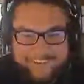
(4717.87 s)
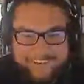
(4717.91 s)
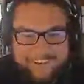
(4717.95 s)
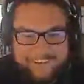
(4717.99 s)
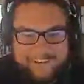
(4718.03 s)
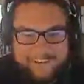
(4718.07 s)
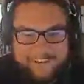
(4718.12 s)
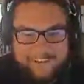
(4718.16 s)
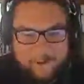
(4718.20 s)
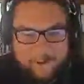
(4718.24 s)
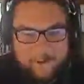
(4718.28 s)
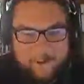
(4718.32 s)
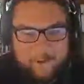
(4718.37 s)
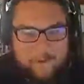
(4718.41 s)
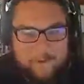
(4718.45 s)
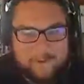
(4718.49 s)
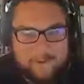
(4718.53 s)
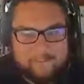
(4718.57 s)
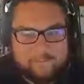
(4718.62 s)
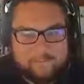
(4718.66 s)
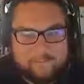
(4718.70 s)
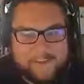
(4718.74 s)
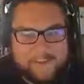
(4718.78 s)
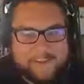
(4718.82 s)
Oh,
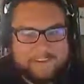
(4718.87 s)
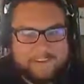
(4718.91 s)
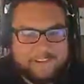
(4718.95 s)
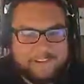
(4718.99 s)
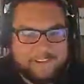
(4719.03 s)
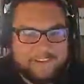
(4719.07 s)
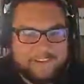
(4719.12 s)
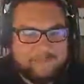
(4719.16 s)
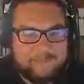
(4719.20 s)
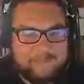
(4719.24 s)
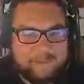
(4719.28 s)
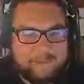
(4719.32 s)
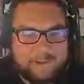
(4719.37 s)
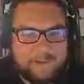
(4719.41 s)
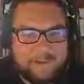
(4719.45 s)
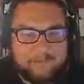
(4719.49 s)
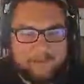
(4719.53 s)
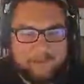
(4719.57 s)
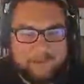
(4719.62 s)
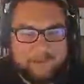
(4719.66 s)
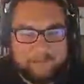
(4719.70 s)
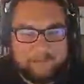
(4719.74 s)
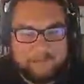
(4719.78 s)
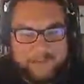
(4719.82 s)
in Fatal, it very
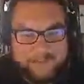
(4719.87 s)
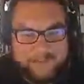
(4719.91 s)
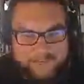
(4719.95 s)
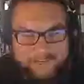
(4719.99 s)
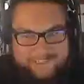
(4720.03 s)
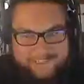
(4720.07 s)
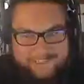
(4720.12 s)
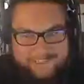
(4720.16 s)
well might.